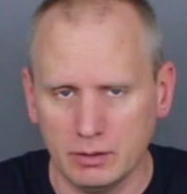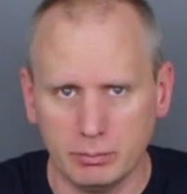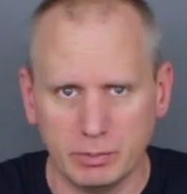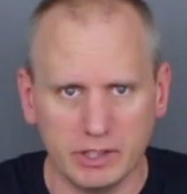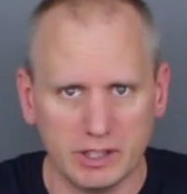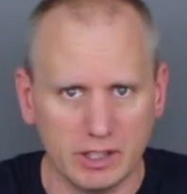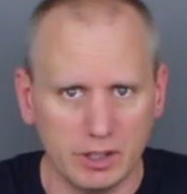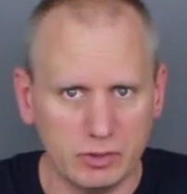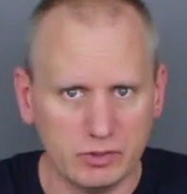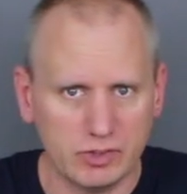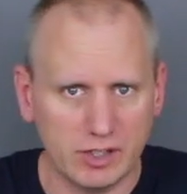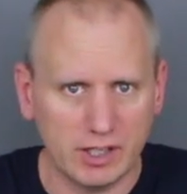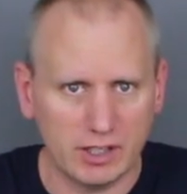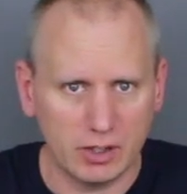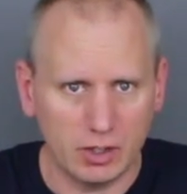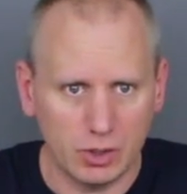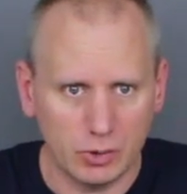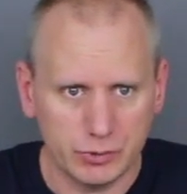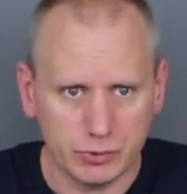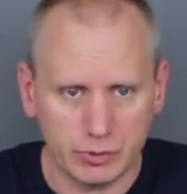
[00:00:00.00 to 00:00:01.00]
But it goes on
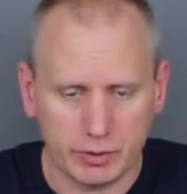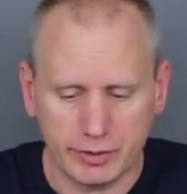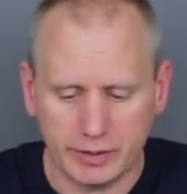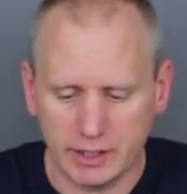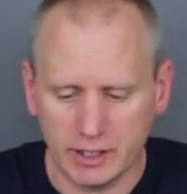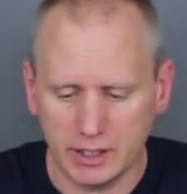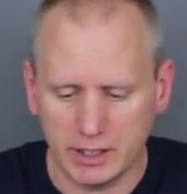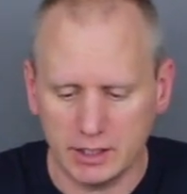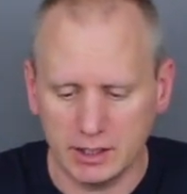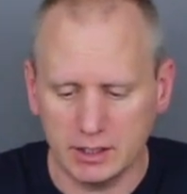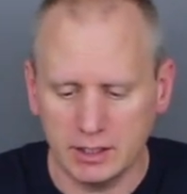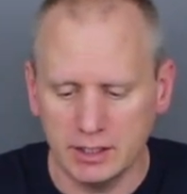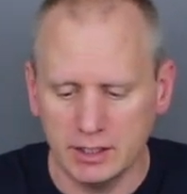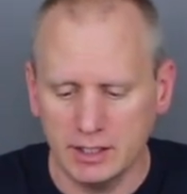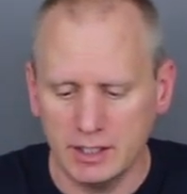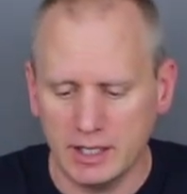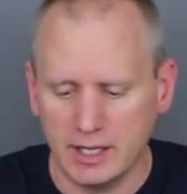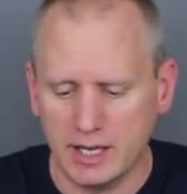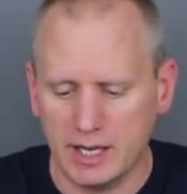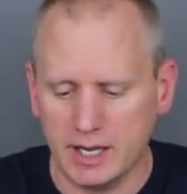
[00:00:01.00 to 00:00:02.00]
ultra thin,
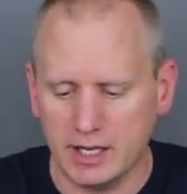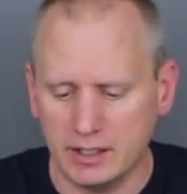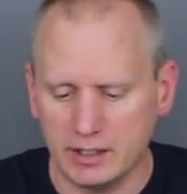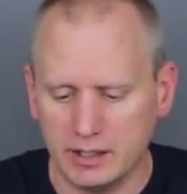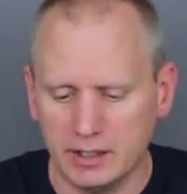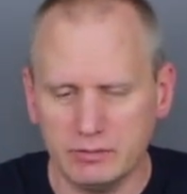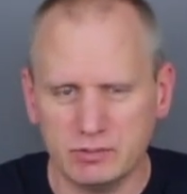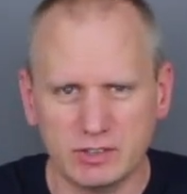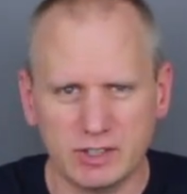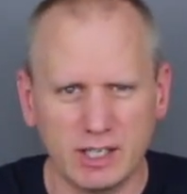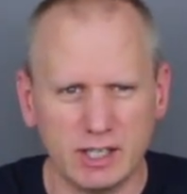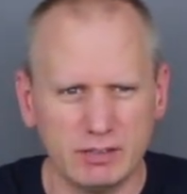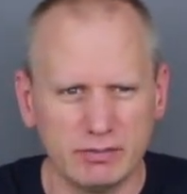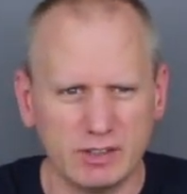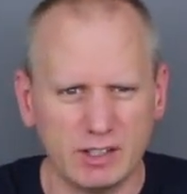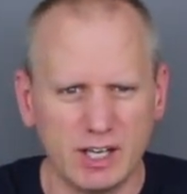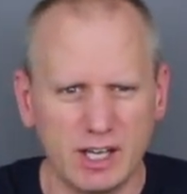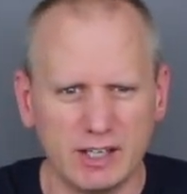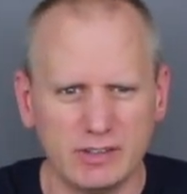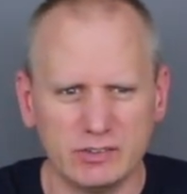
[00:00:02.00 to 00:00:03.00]
and it gives kind of
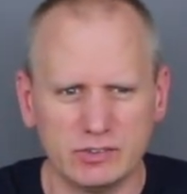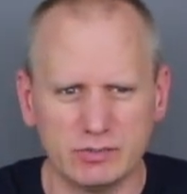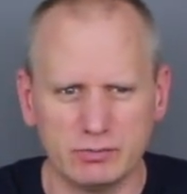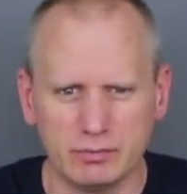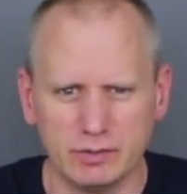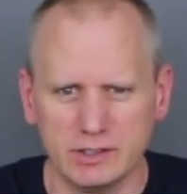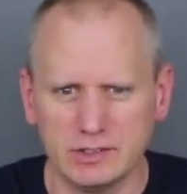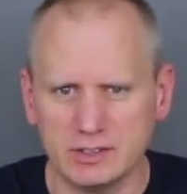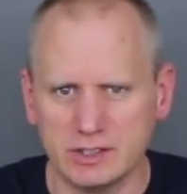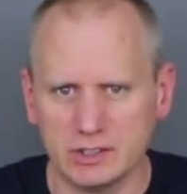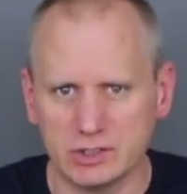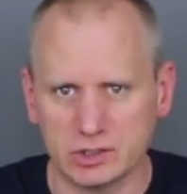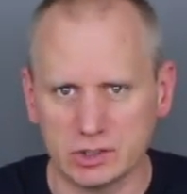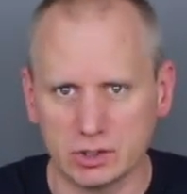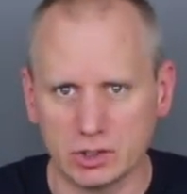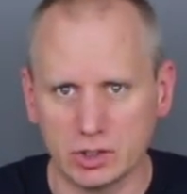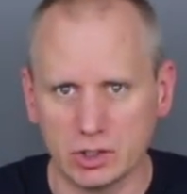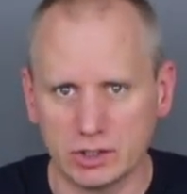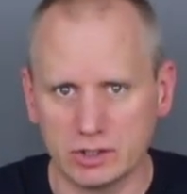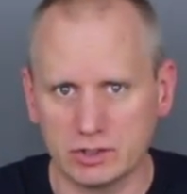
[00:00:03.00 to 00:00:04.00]
a nice vintage
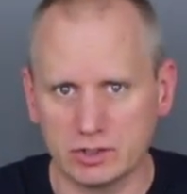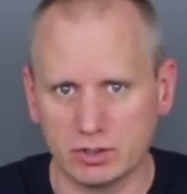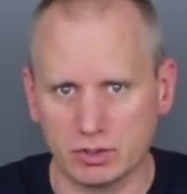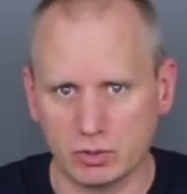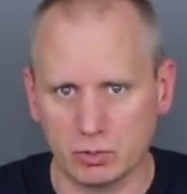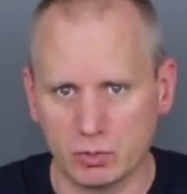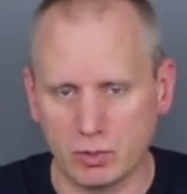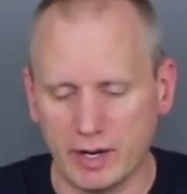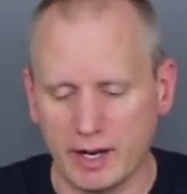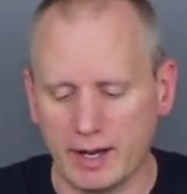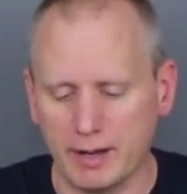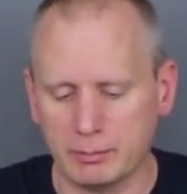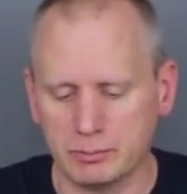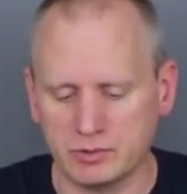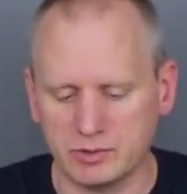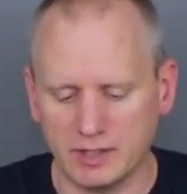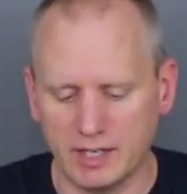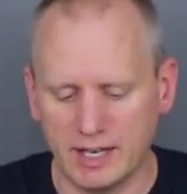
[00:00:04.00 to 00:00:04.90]
look to the wraps.